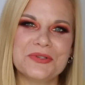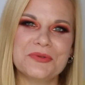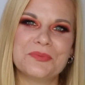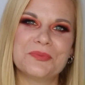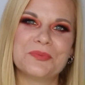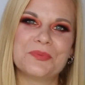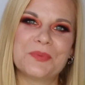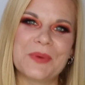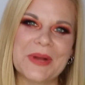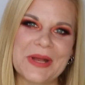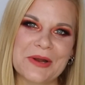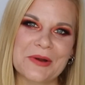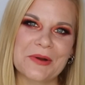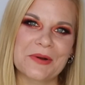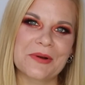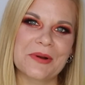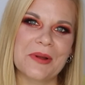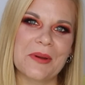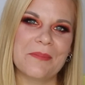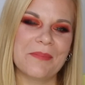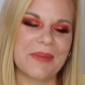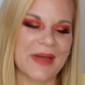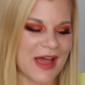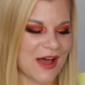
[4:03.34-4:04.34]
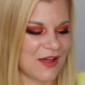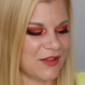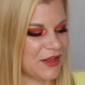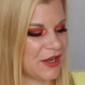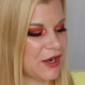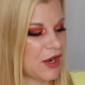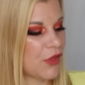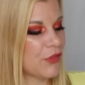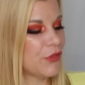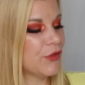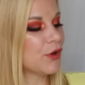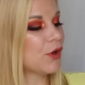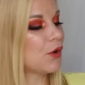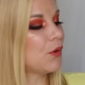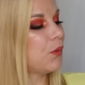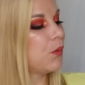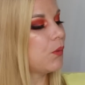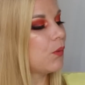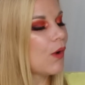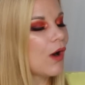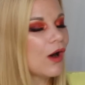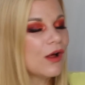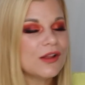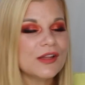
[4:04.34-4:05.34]
a weird palette. The
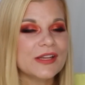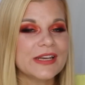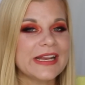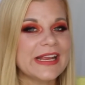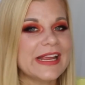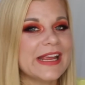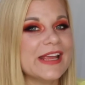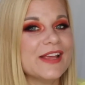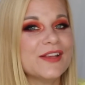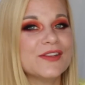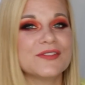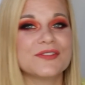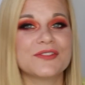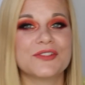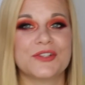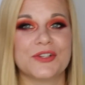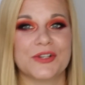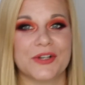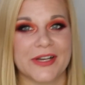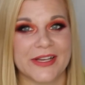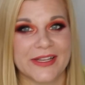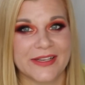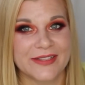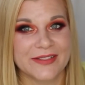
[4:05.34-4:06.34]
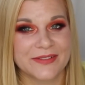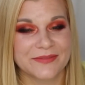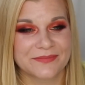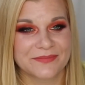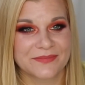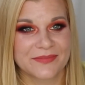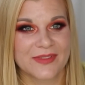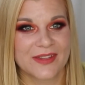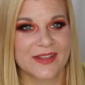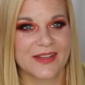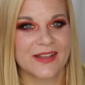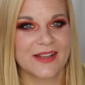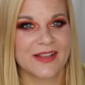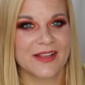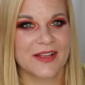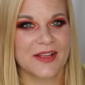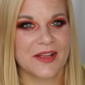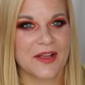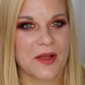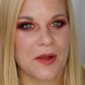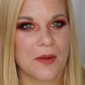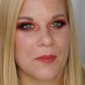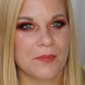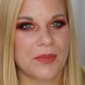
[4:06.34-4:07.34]
quality is good,
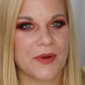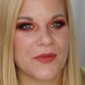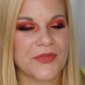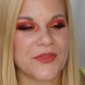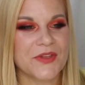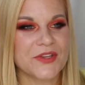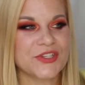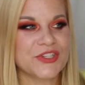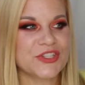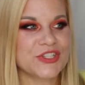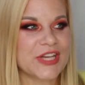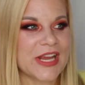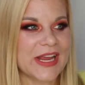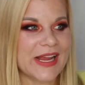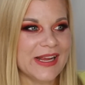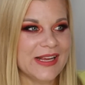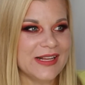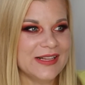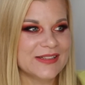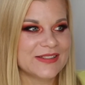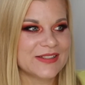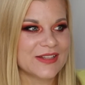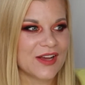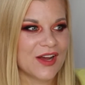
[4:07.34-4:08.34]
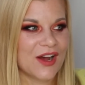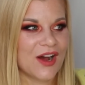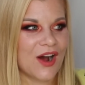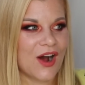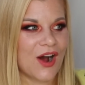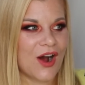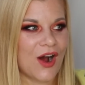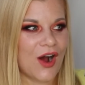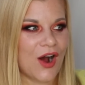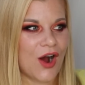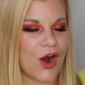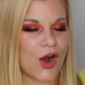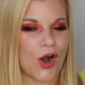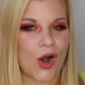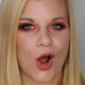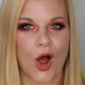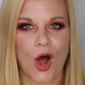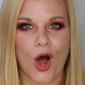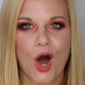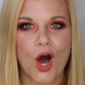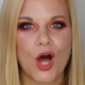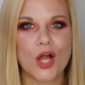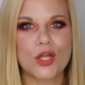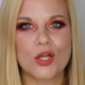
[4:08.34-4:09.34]
but the shades
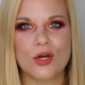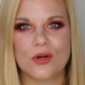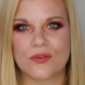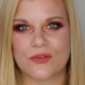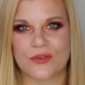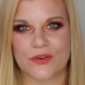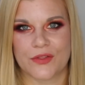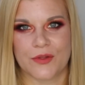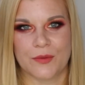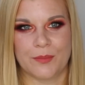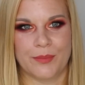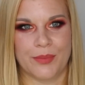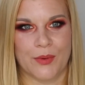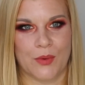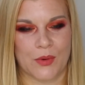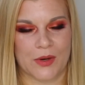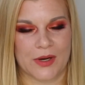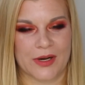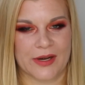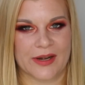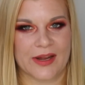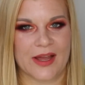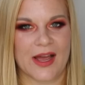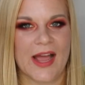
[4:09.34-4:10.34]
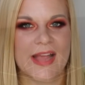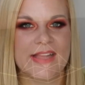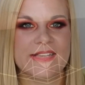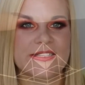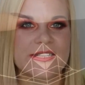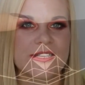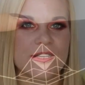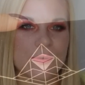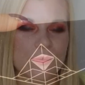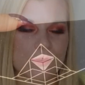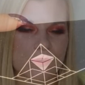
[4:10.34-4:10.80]
are all over the board. I did a